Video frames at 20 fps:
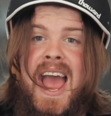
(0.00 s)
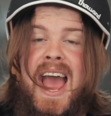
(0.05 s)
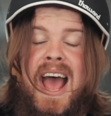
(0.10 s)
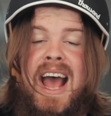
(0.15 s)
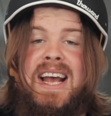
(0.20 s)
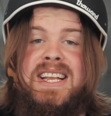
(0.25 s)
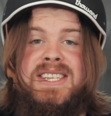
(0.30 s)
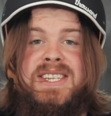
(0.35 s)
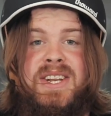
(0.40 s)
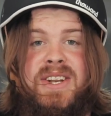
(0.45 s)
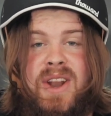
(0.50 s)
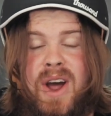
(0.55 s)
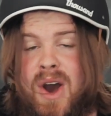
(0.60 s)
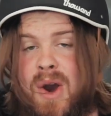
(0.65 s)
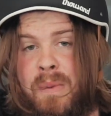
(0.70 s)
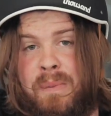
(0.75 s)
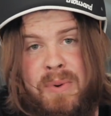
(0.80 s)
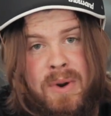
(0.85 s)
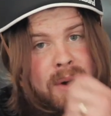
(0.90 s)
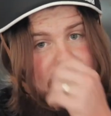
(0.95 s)
has
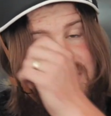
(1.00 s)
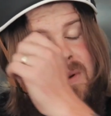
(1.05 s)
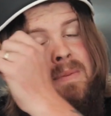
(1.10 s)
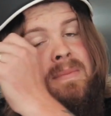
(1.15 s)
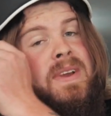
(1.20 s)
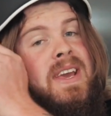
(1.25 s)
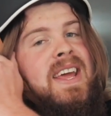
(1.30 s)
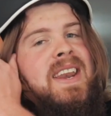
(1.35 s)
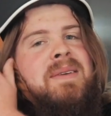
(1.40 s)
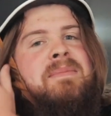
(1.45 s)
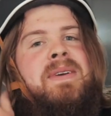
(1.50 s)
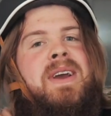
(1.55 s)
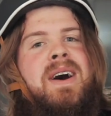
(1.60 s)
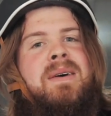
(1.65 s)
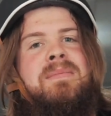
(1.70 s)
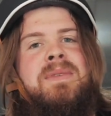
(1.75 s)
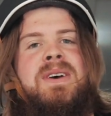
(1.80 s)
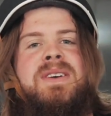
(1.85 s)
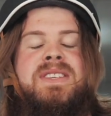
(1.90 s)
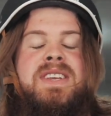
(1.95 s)
no problem getting me
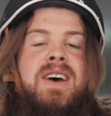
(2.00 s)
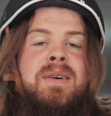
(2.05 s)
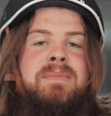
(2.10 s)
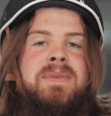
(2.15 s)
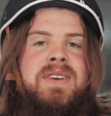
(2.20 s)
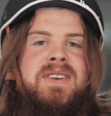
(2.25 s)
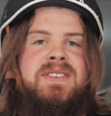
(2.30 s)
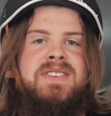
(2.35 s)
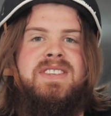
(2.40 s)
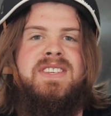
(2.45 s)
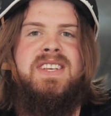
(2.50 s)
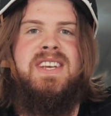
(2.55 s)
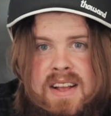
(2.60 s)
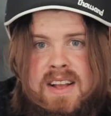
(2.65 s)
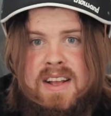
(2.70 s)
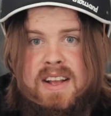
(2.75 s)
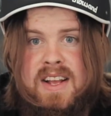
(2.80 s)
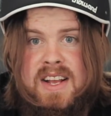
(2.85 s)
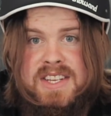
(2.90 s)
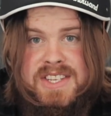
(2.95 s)
up those uphills.
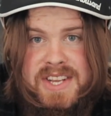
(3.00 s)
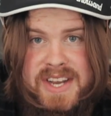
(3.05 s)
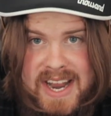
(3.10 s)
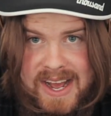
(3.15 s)
So